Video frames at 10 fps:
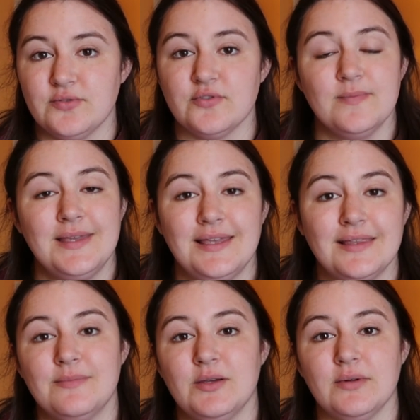For me,
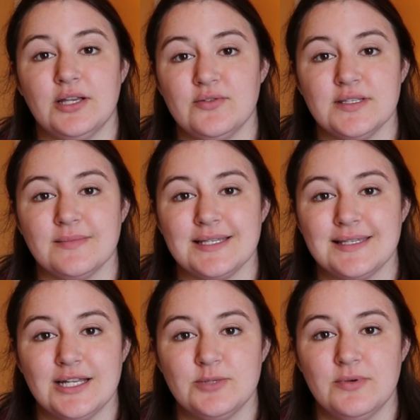that'd be what I use in my
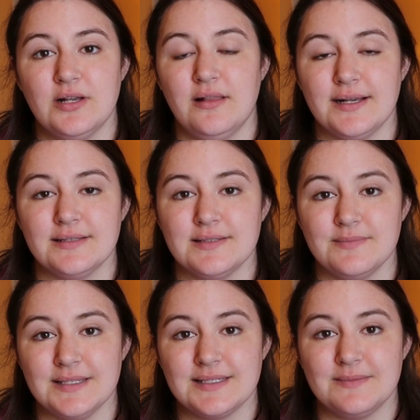sketchbook, lots of
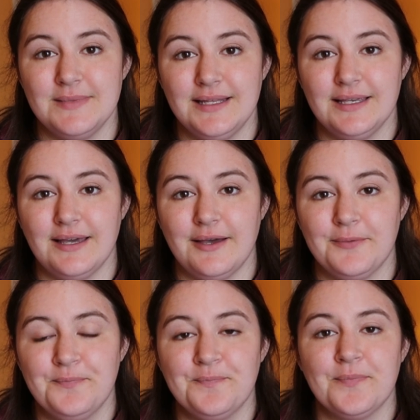mixed
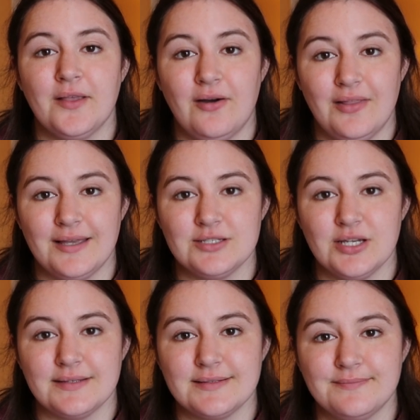media, all that
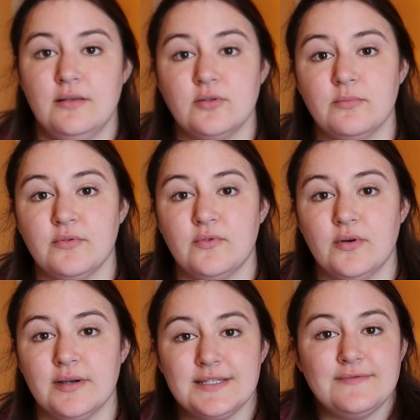jazz. Number
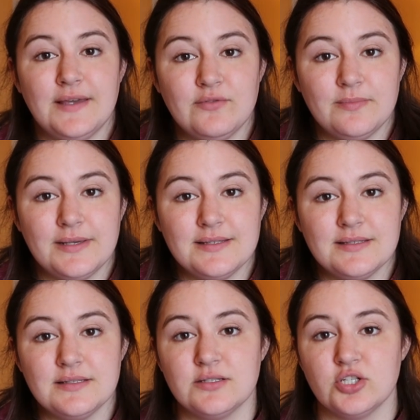4 is favorite
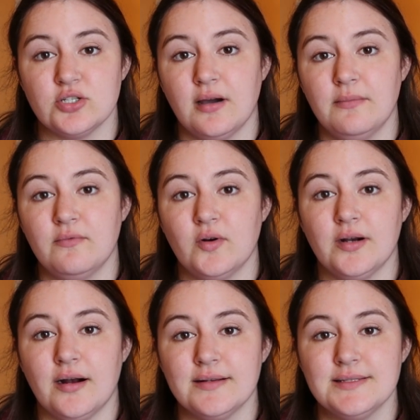places to shop for
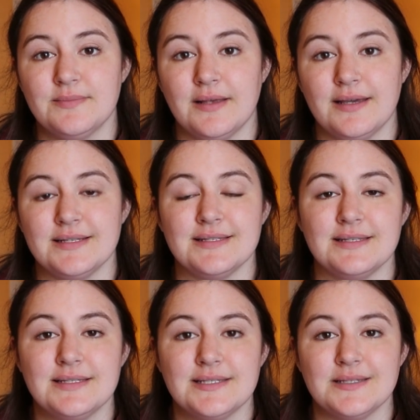art supplies.
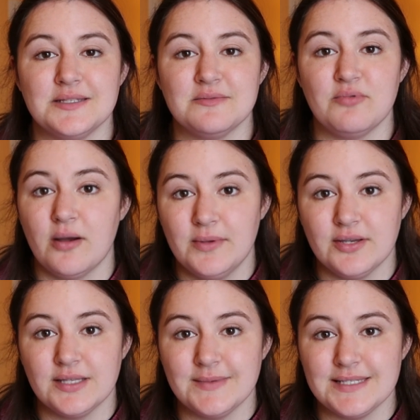This is probably
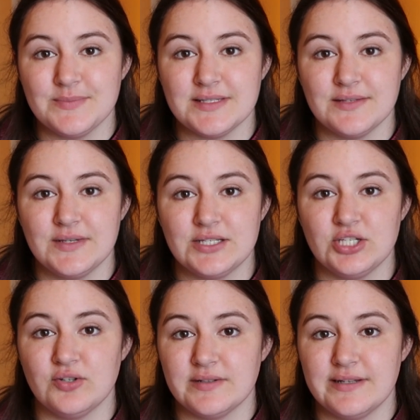going to be specific
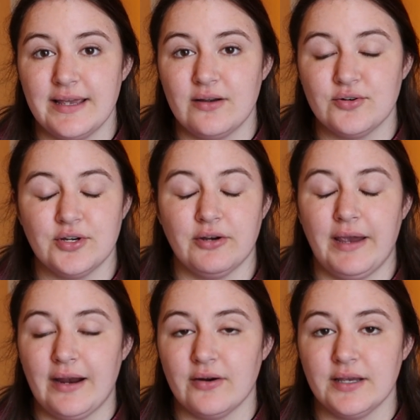to your town or your
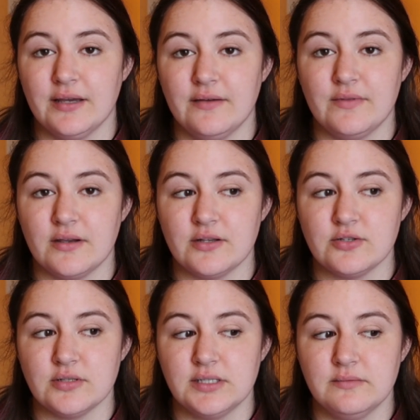area of the
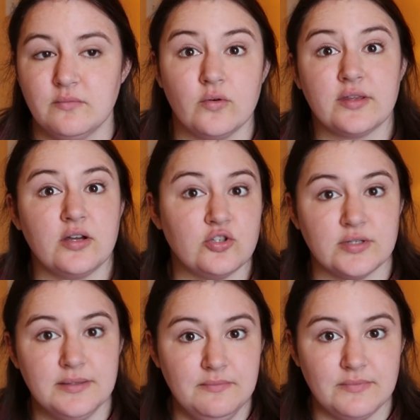country, or the
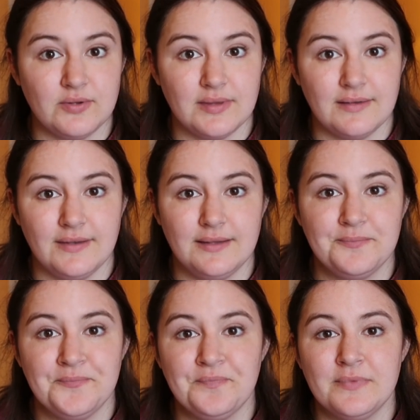country you live in
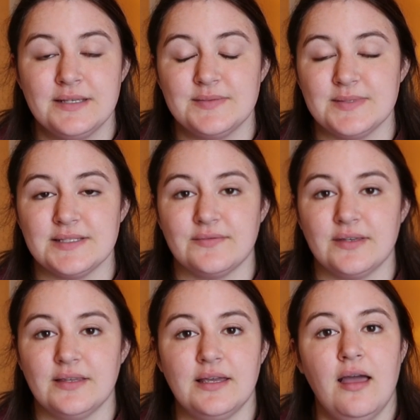
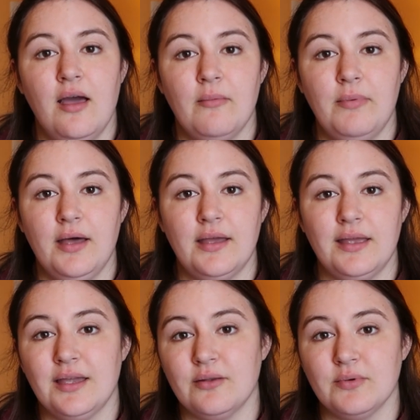specifically, but
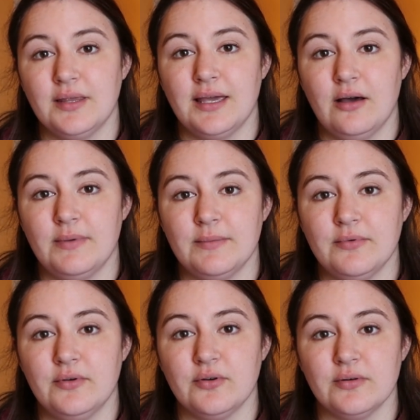it could really help
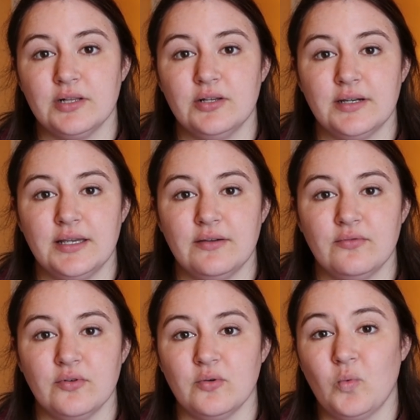people who are looking
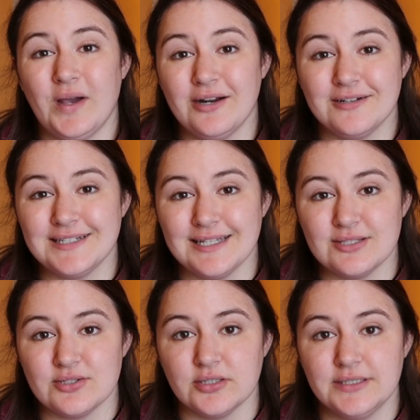for where to get
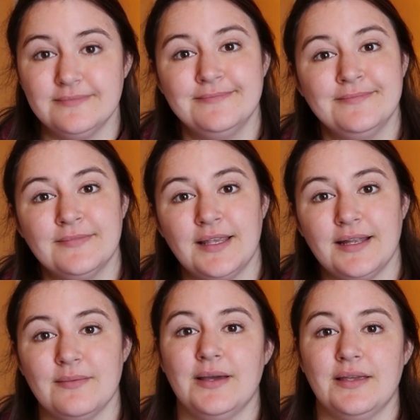started, and
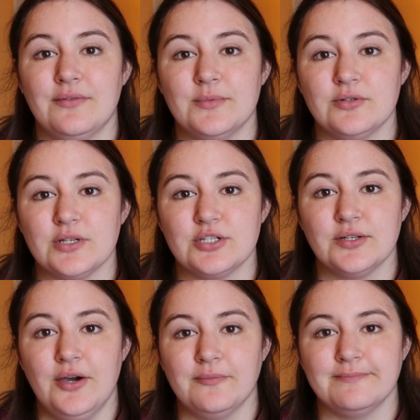it might give them a direction to
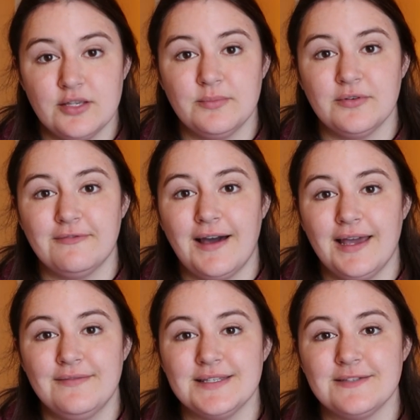go. Number
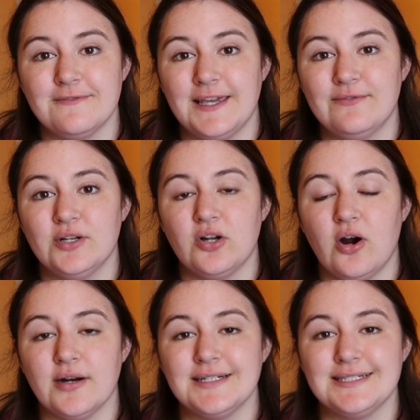5 is favorite
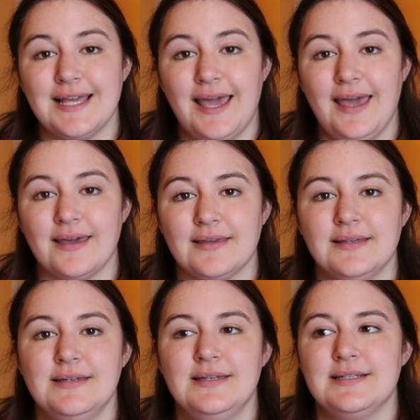art tech.
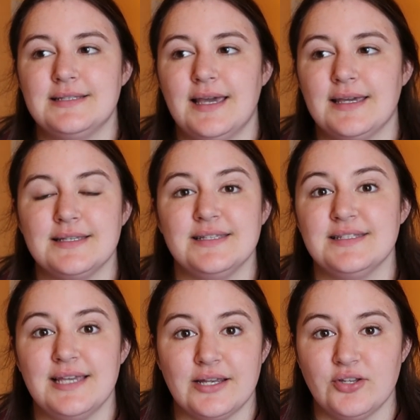Tech is in
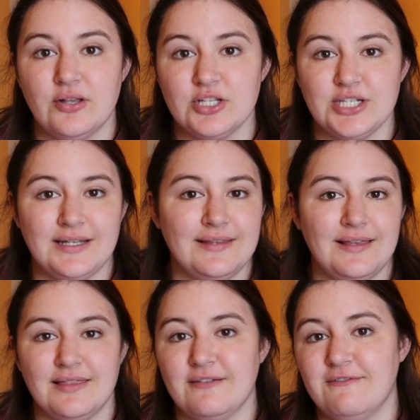technology,
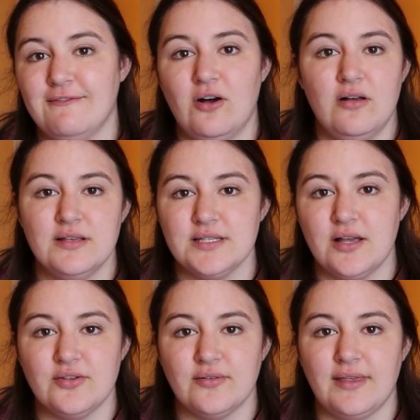anything that falls
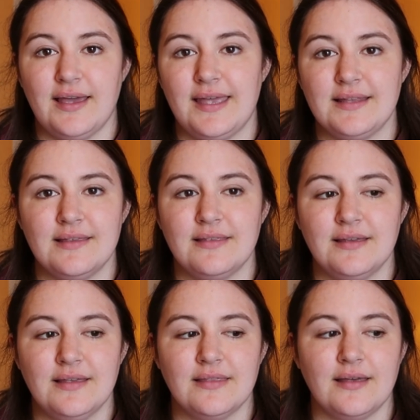under that,
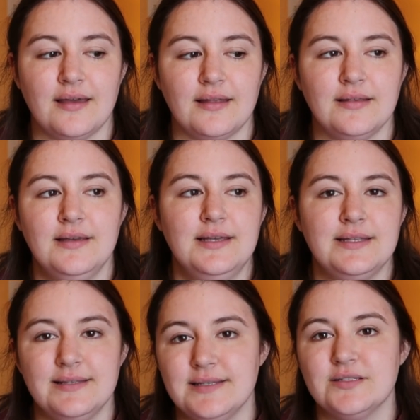anything that
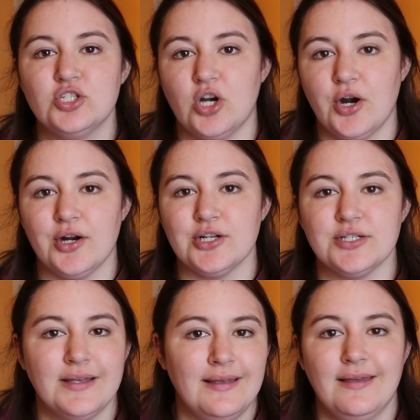needs a charge.
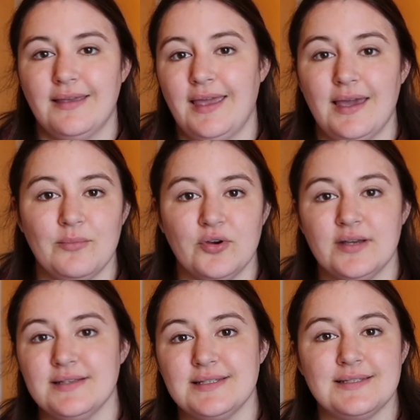
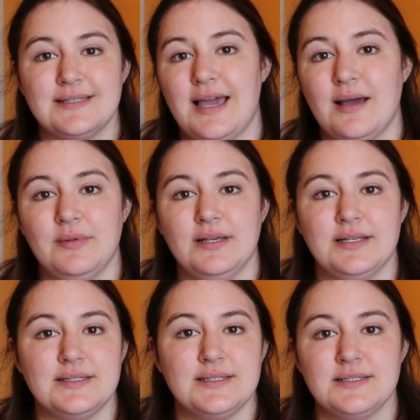Cameras,
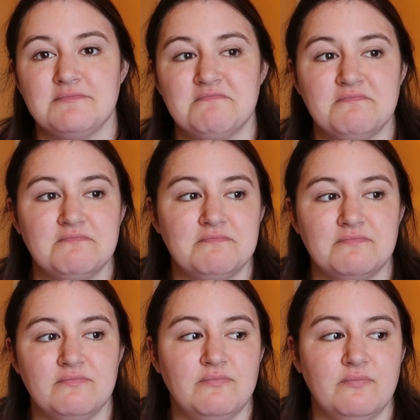tablets,
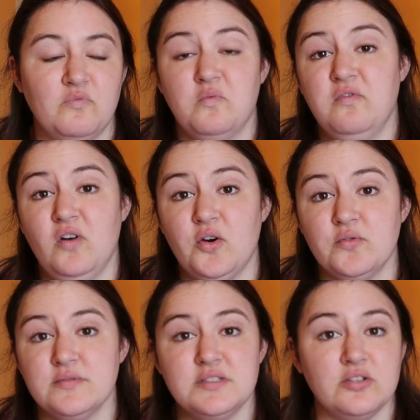
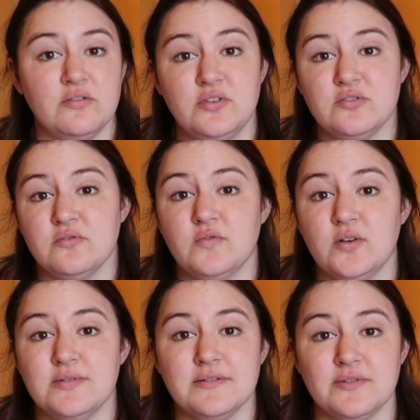phones, if you use your
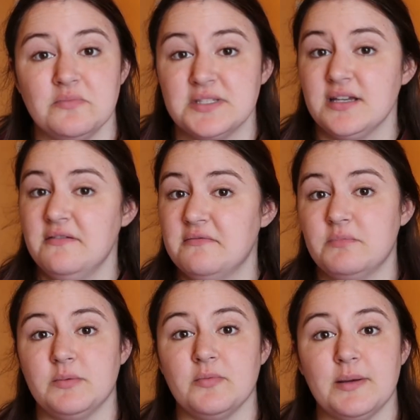phone to film stuff,
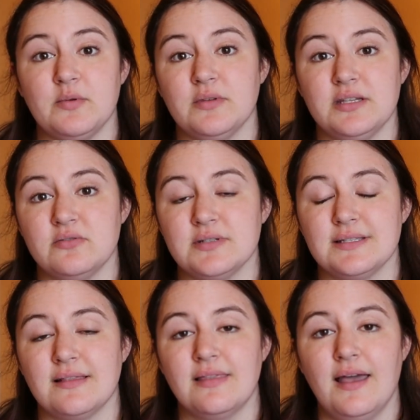people might be really
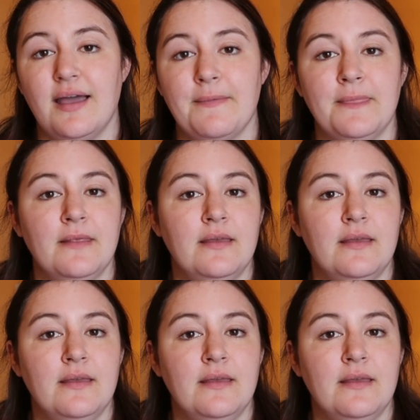interested in that.